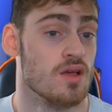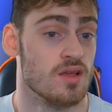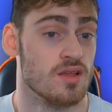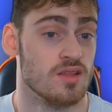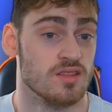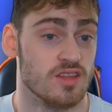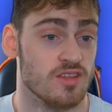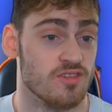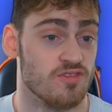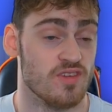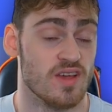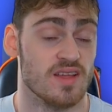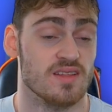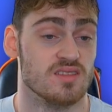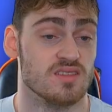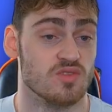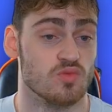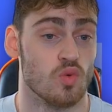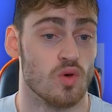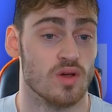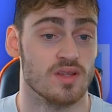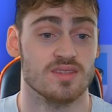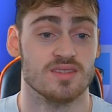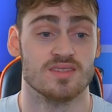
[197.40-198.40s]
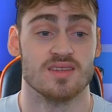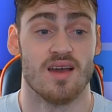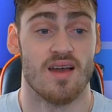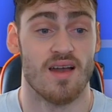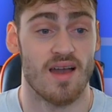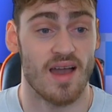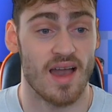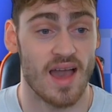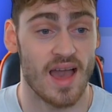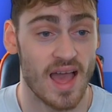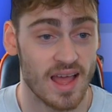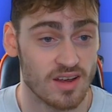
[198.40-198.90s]
defensive ones
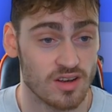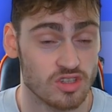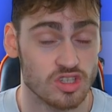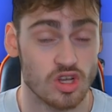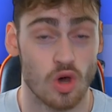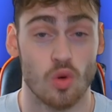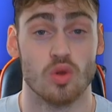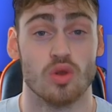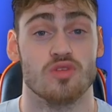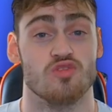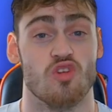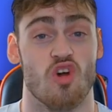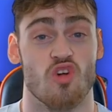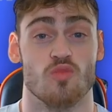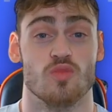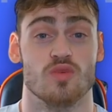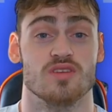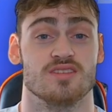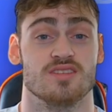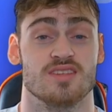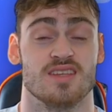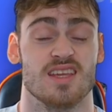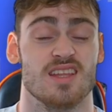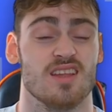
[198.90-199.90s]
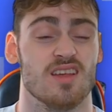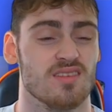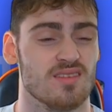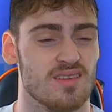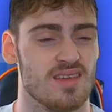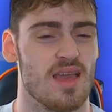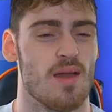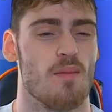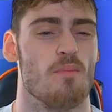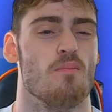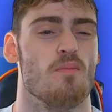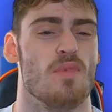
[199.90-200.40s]
and goal involvements. He doesn't
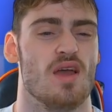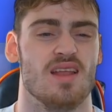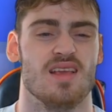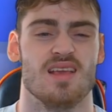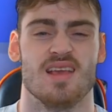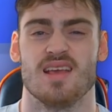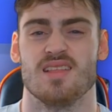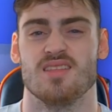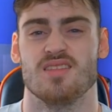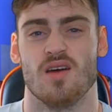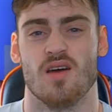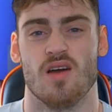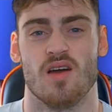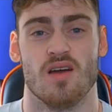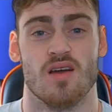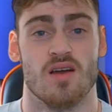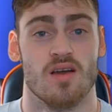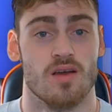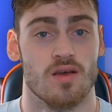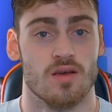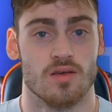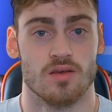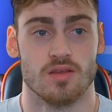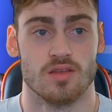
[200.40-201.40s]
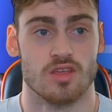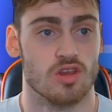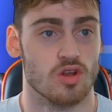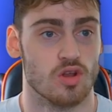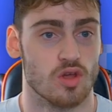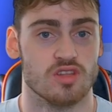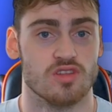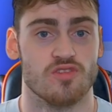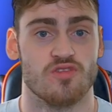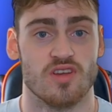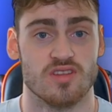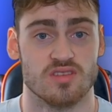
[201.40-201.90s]
get many in the
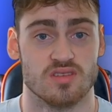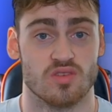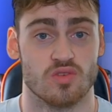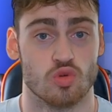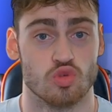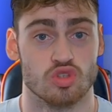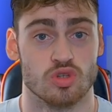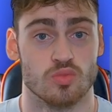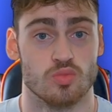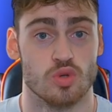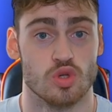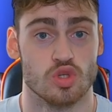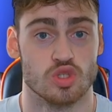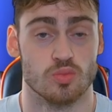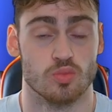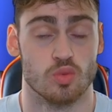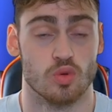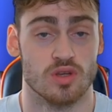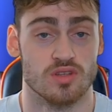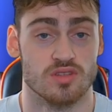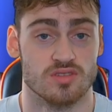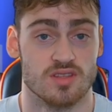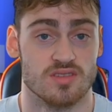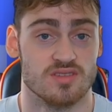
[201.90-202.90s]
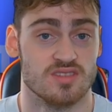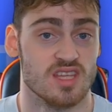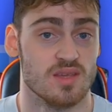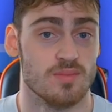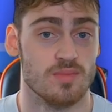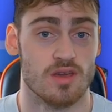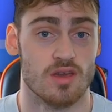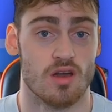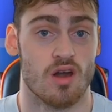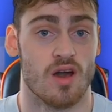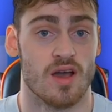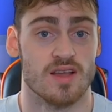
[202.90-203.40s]
defensive contribution points, the
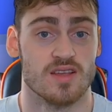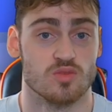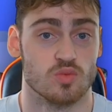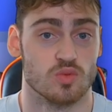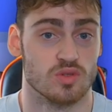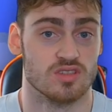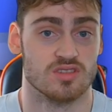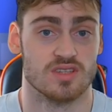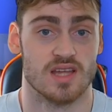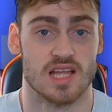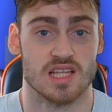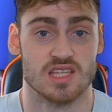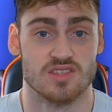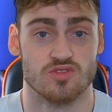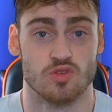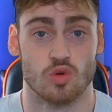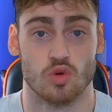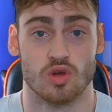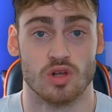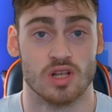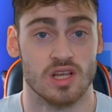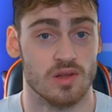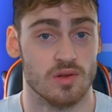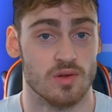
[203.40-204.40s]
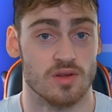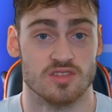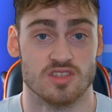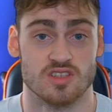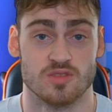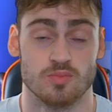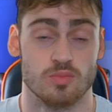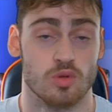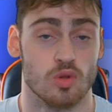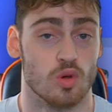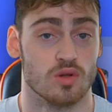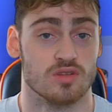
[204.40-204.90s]
CBIRs, which stands for clearances,
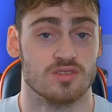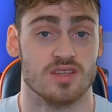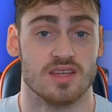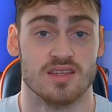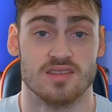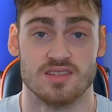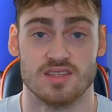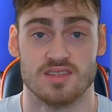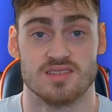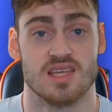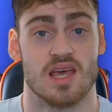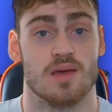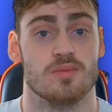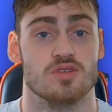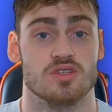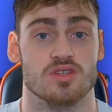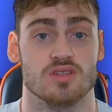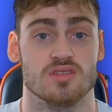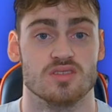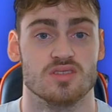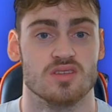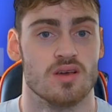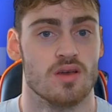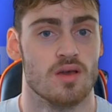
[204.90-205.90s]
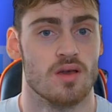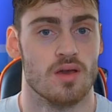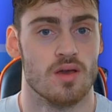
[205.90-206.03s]
blocks, interceptions.